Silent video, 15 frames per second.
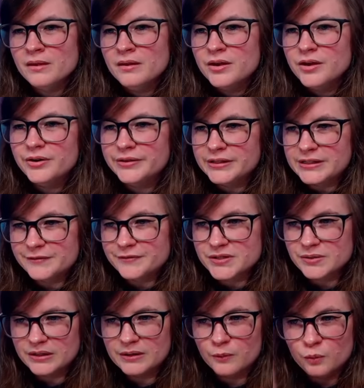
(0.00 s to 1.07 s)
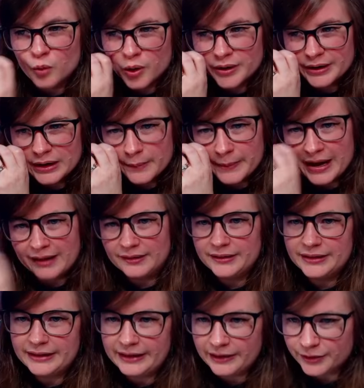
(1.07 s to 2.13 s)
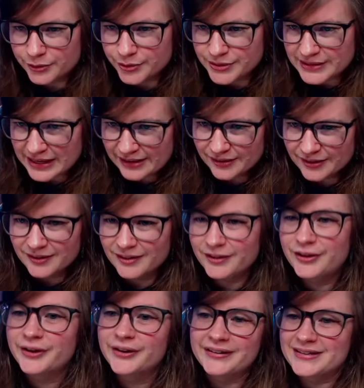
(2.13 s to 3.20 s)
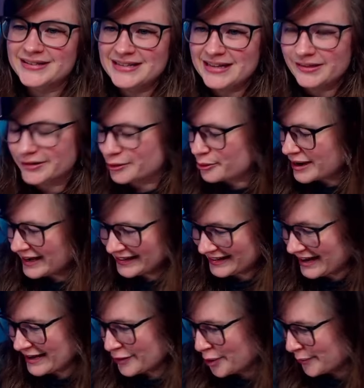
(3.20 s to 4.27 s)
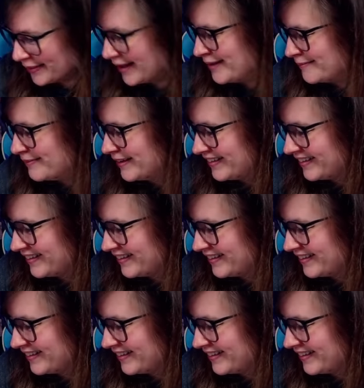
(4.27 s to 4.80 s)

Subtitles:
know the difference between a warden, a paladin, and a crusader? Good, because neither do I, and I own them.